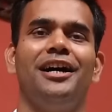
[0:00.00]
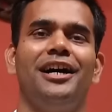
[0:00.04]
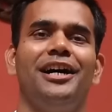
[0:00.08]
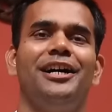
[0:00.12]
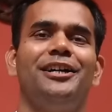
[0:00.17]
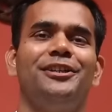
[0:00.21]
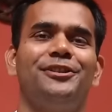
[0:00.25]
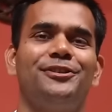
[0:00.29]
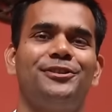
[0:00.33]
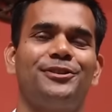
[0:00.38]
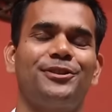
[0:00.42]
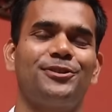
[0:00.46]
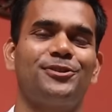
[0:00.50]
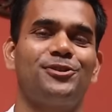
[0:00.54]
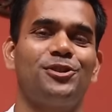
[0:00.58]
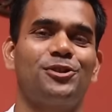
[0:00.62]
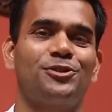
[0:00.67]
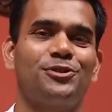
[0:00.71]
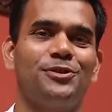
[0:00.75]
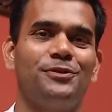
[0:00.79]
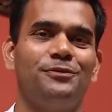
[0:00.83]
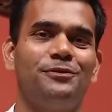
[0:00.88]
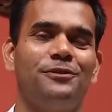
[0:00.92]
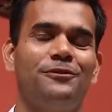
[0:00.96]
Hi, this is
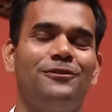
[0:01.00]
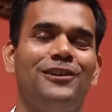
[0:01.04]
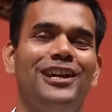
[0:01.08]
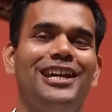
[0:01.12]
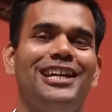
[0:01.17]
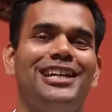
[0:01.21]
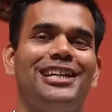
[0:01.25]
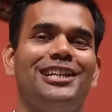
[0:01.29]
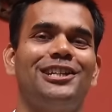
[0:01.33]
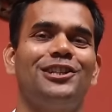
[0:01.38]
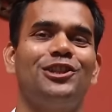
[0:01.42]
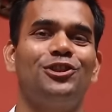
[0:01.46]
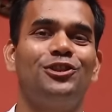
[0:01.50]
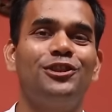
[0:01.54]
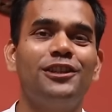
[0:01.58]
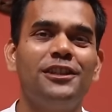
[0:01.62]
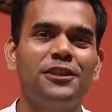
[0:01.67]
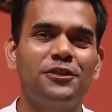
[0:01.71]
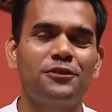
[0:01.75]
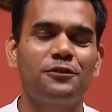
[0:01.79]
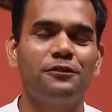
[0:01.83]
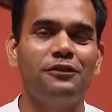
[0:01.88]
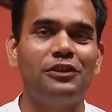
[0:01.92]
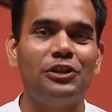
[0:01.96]
Dr. Vivek, and in
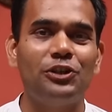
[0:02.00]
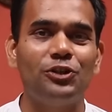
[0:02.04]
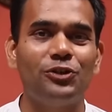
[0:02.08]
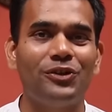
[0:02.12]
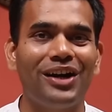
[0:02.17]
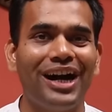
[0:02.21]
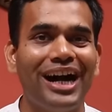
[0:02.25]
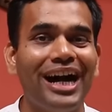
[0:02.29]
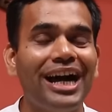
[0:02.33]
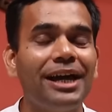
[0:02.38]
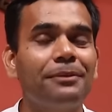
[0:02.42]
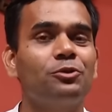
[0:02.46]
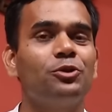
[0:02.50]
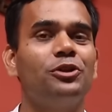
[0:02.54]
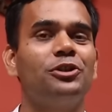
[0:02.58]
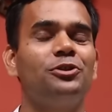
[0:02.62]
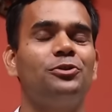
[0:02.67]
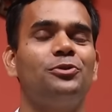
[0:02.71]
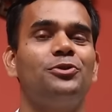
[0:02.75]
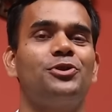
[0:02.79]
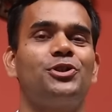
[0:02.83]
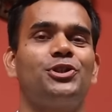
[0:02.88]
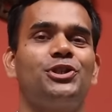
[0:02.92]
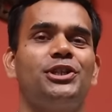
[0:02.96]
this video I'm
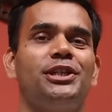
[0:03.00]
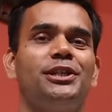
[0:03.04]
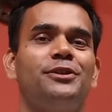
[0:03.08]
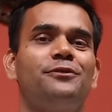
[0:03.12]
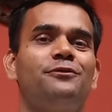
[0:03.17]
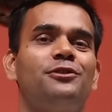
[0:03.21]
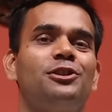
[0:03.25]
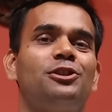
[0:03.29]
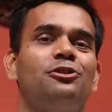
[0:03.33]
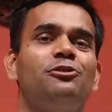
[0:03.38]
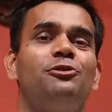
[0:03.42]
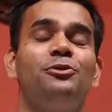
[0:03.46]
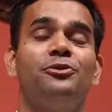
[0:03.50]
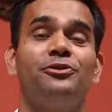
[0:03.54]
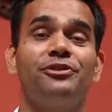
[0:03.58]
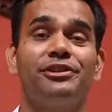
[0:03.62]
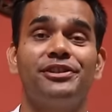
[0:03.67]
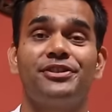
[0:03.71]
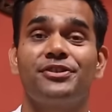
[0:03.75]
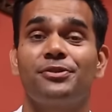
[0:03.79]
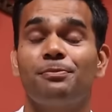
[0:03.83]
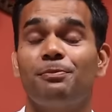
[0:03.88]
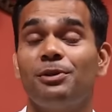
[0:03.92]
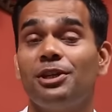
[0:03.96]
going to share with you a
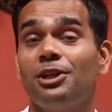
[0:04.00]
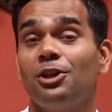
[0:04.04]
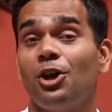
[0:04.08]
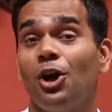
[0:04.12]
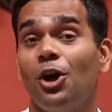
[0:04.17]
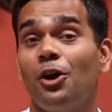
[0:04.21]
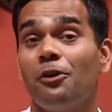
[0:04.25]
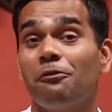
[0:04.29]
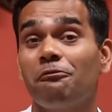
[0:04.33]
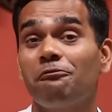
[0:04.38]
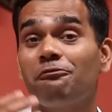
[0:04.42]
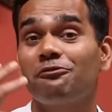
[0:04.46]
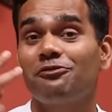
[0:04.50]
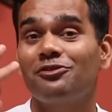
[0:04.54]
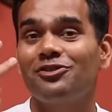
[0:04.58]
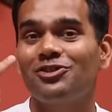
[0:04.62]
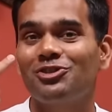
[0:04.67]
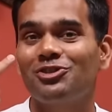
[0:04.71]
recipe of